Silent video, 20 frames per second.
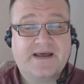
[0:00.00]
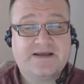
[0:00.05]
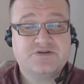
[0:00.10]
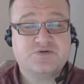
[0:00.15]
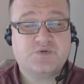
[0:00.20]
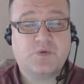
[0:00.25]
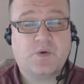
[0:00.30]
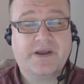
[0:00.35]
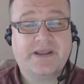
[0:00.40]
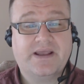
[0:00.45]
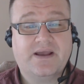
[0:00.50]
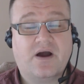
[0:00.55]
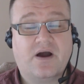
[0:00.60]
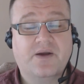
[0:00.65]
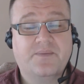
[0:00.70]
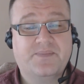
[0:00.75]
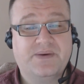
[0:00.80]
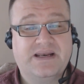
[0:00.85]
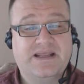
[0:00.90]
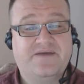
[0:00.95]
That's why
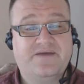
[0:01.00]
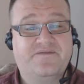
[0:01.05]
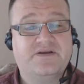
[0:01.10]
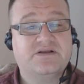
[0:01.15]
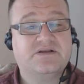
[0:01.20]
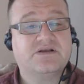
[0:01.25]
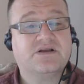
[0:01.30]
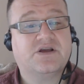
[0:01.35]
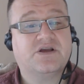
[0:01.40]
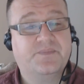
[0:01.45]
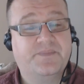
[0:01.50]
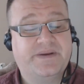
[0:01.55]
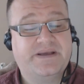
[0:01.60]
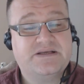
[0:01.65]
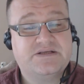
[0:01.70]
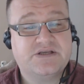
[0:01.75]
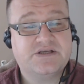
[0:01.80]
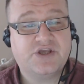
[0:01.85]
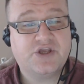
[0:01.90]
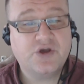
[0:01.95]
I believe it can
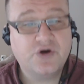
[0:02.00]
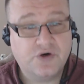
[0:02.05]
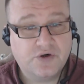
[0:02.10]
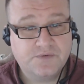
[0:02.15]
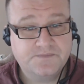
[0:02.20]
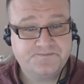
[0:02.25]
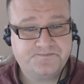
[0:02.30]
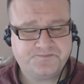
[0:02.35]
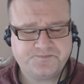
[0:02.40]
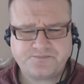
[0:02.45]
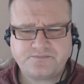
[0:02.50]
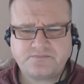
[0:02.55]
be secure.